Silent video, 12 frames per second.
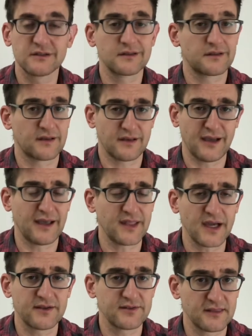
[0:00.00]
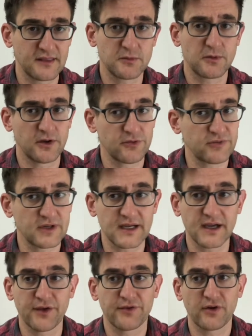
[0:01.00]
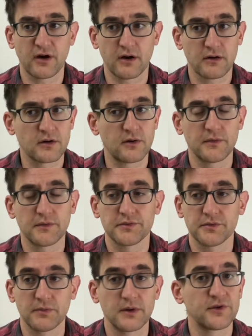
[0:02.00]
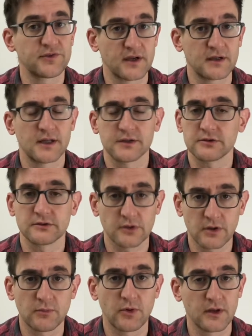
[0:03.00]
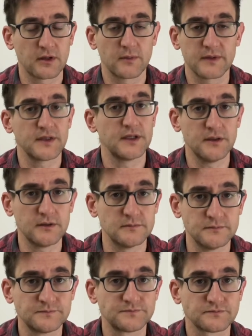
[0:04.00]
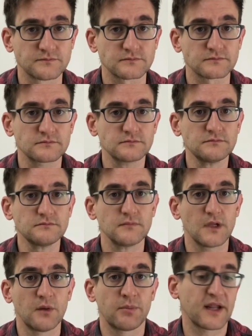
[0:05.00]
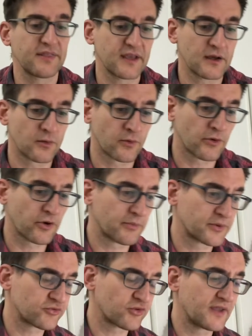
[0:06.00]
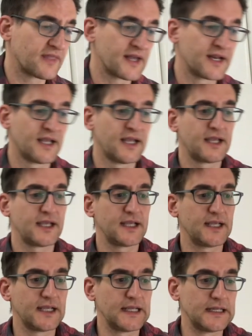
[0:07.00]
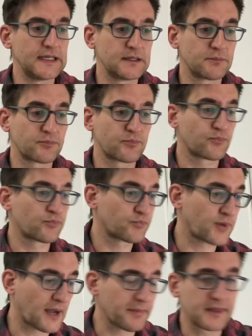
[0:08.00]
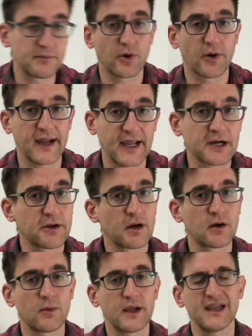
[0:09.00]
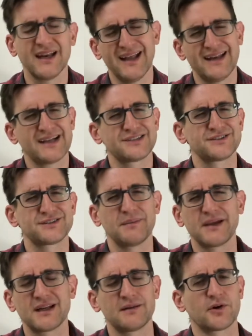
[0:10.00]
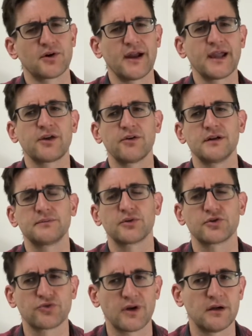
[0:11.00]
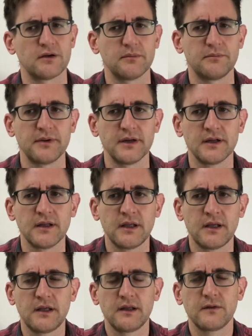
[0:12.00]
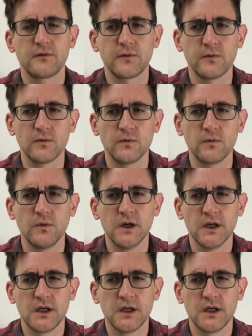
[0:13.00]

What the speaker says: because I think Wall Street guys are going through real psychological turmoil in what they do. But I think in order to portray that in probably a more accurate way, and not just to make it a more accurate portrayal, but to